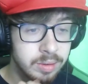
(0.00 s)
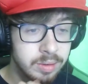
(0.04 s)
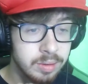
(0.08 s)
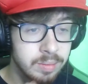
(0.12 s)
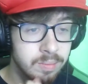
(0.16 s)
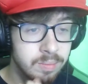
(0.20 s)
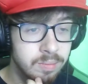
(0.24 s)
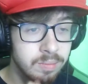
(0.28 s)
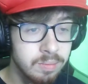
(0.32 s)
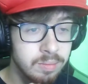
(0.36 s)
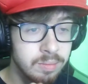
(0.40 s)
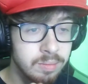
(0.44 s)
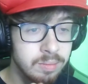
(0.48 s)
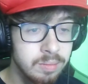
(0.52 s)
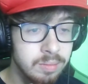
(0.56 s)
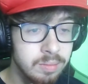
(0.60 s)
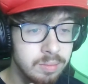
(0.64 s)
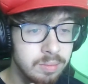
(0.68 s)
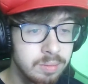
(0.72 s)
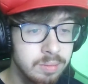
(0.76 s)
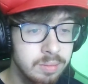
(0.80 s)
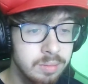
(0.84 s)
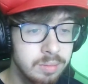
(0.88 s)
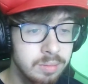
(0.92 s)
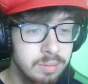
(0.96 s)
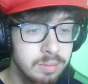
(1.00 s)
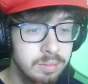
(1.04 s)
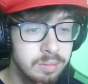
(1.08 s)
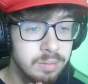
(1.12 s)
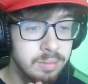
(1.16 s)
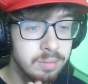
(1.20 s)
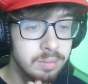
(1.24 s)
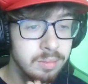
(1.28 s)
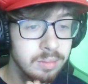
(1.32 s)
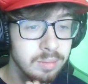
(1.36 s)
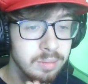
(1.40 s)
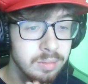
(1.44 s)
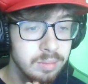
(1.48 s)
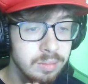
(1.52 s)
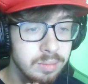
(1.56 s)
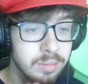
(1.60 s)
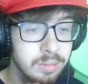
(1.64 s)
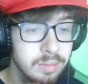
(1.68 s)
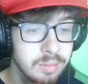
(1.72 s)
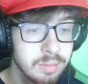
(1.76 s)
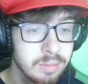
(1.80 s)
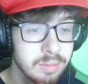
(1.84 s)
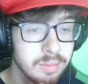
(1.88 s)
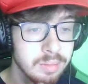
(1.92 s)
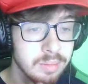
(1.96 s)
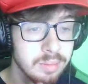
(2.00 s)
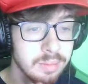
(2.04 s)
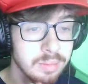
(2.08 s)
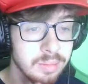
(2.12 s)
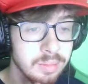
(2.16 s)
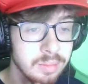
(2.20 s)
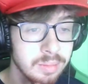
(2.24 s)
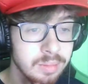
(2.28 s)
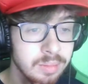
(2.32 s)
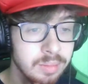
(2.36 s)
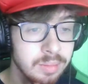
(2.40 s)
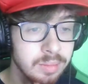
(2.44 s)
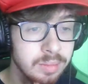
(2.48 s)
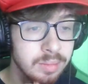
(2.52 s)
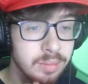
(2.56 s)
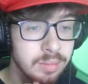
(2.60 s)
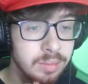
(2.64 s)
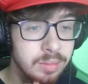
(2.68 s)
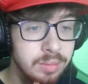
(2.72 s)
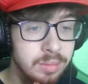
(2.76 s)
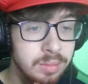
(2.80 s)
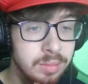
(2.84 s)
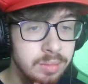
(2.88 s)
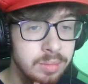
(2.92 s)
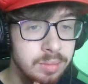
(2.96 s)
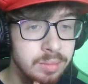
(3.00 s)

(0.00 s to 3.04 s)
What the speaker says: (no one is talking)